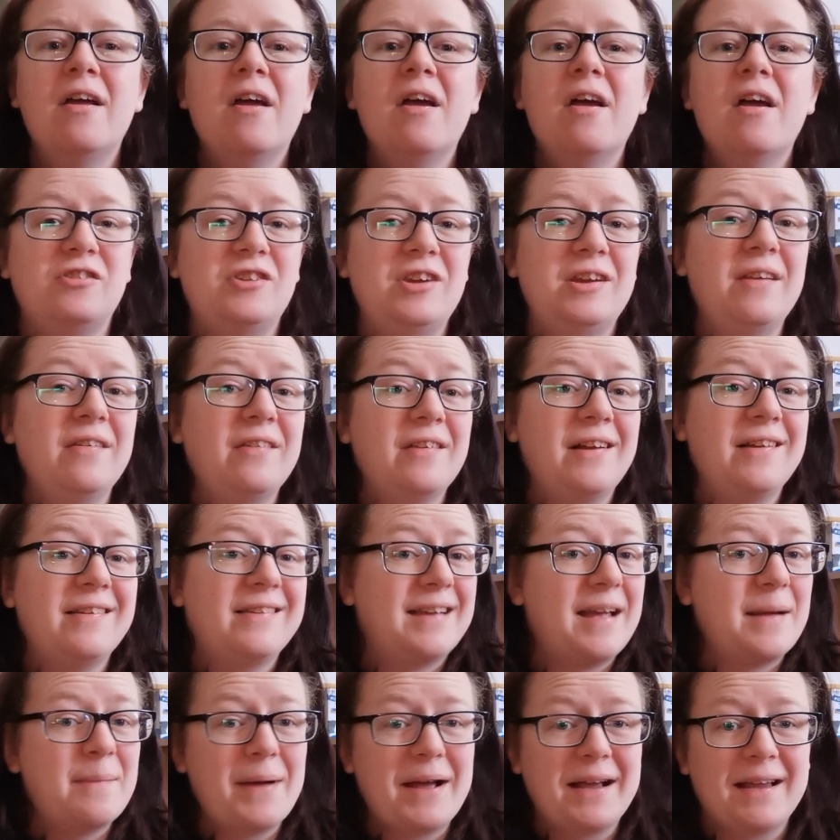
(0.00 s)
So she decides
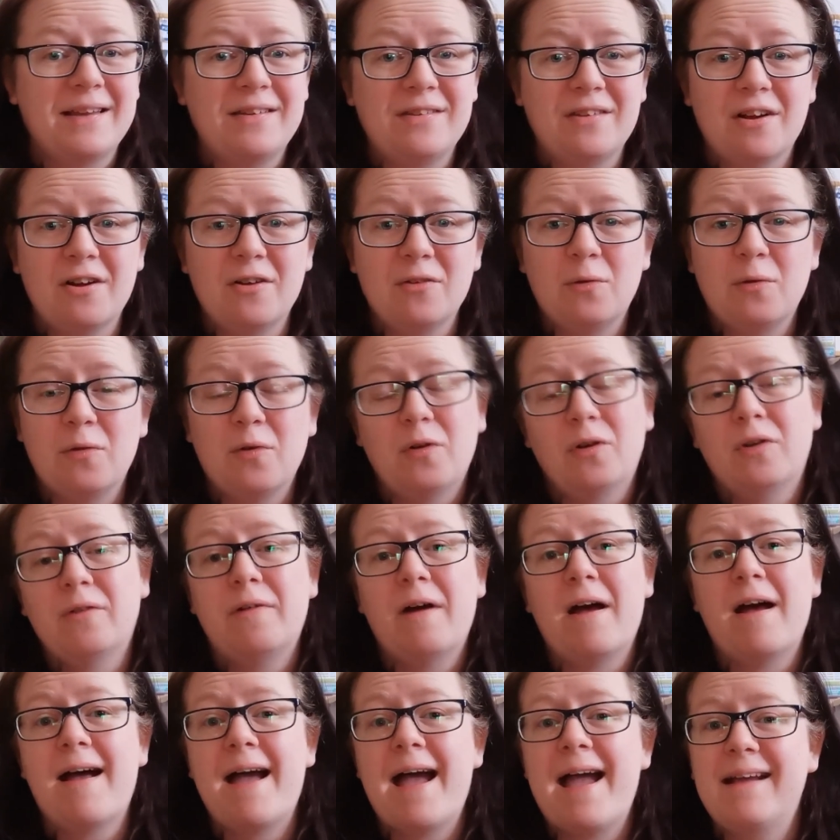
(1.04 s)
to get back in touch with all of
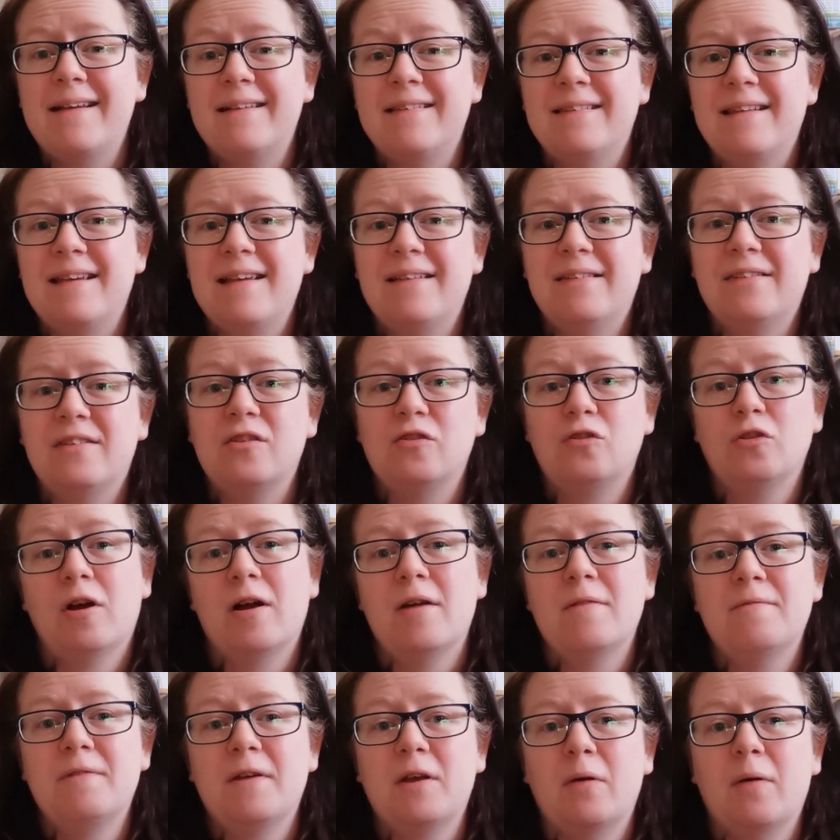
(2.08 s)
her exes to
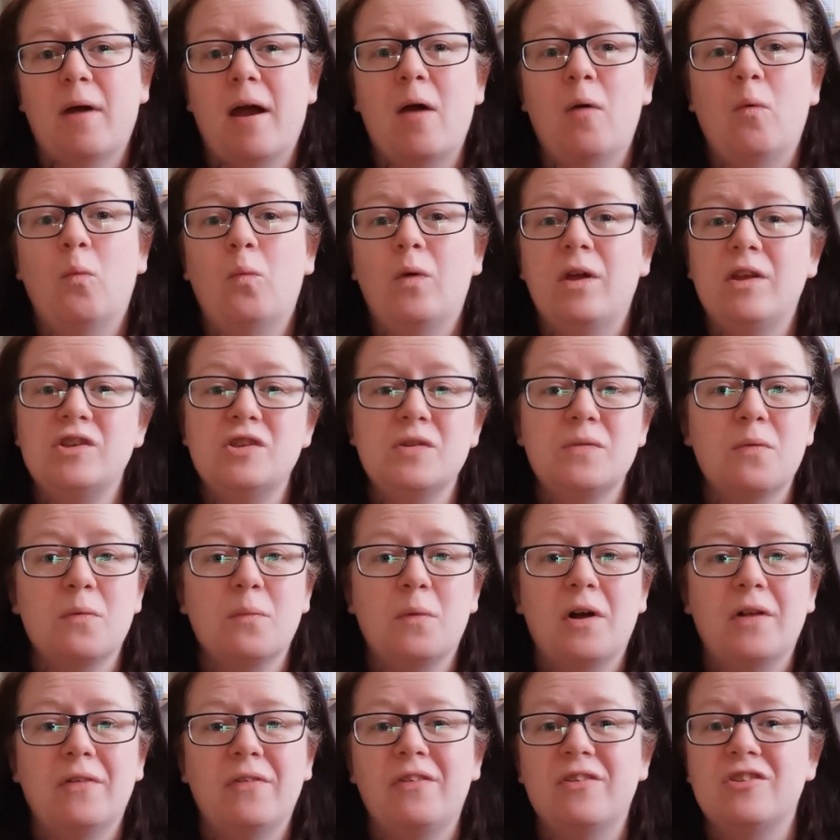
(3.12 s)
try and figure out which of the
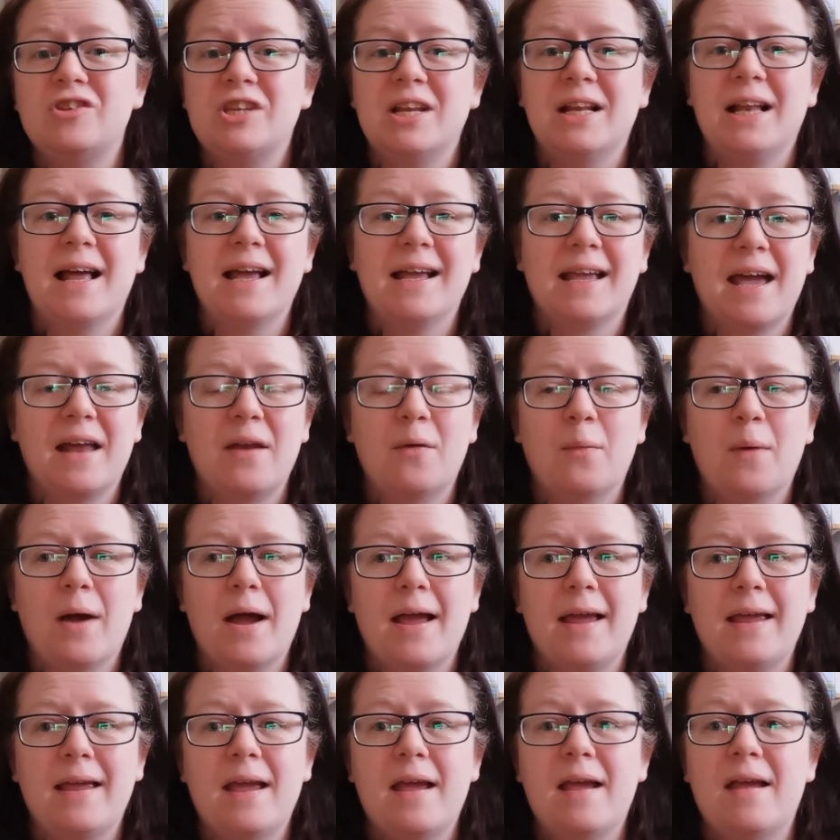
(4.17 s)
ones that she let get
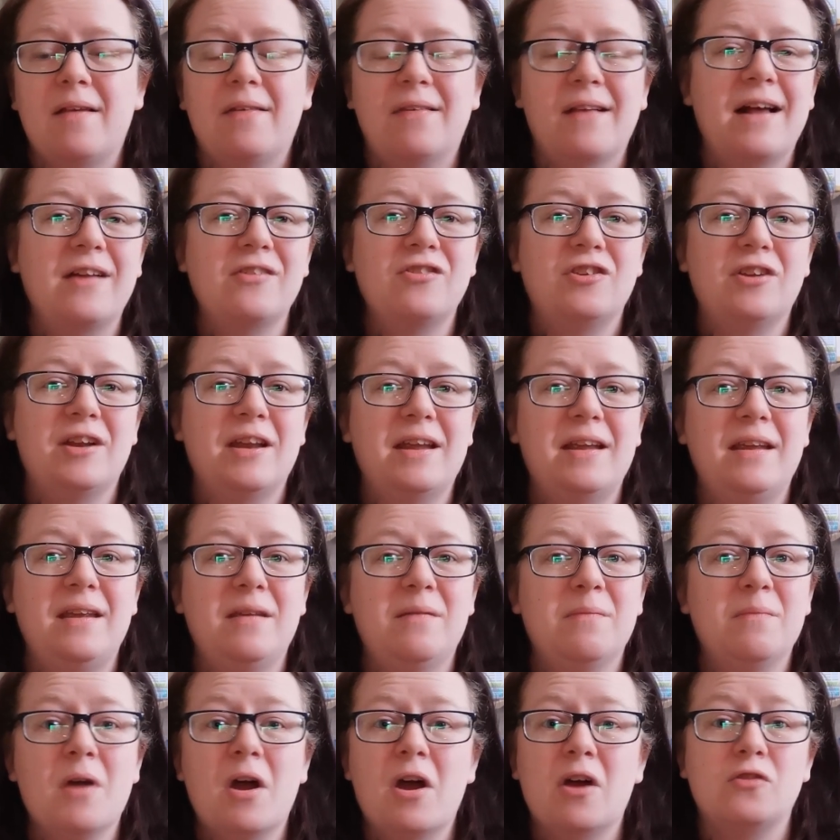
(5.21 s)
away is
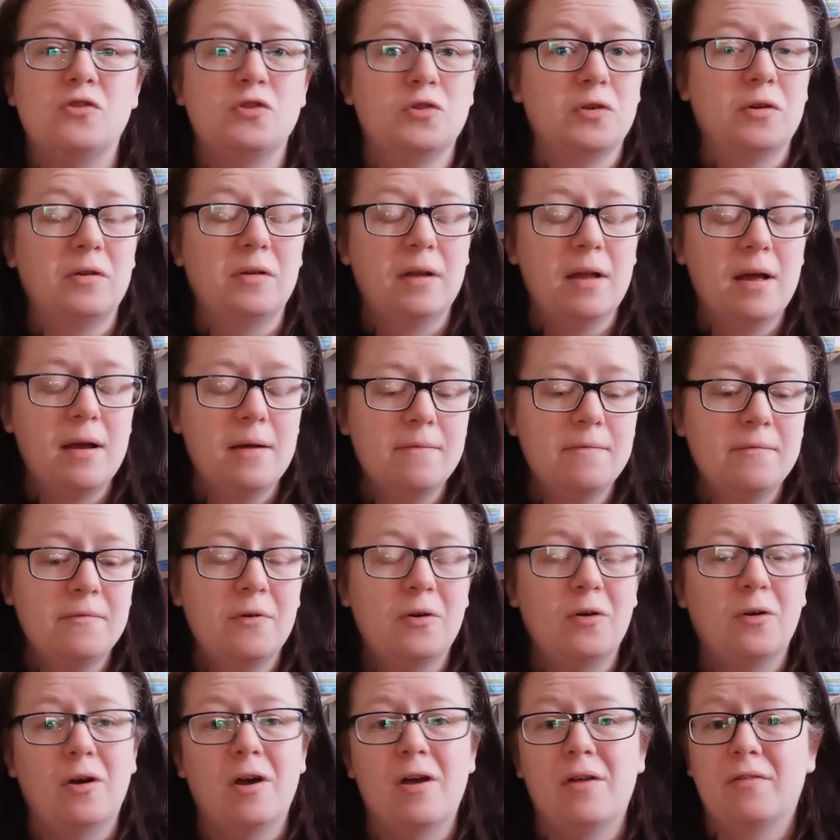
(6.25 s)
actually her true love
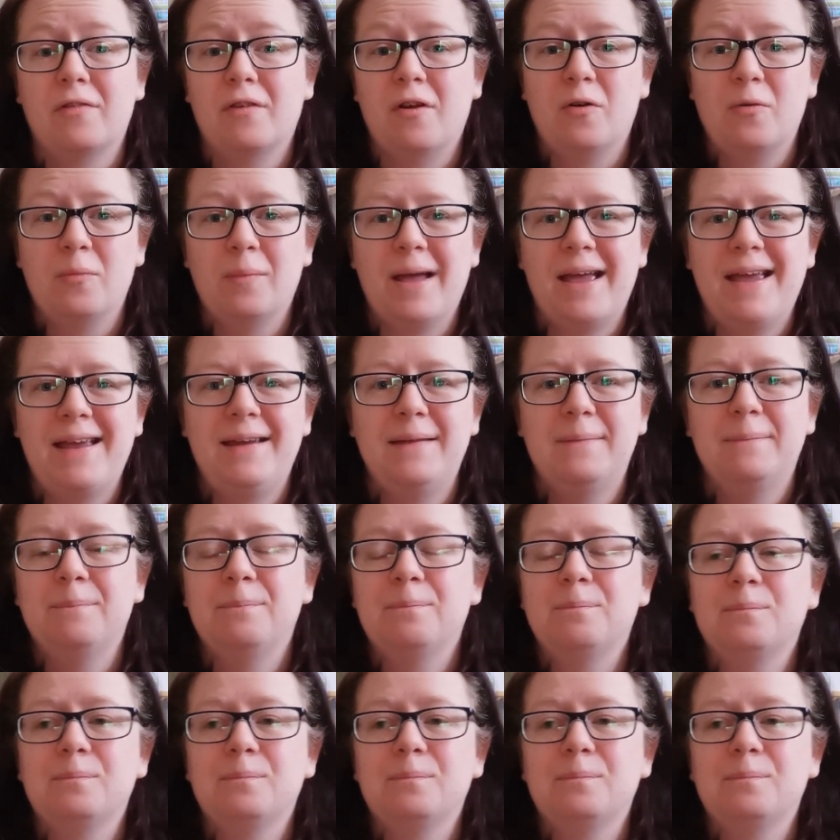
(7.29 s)
or her soulmate,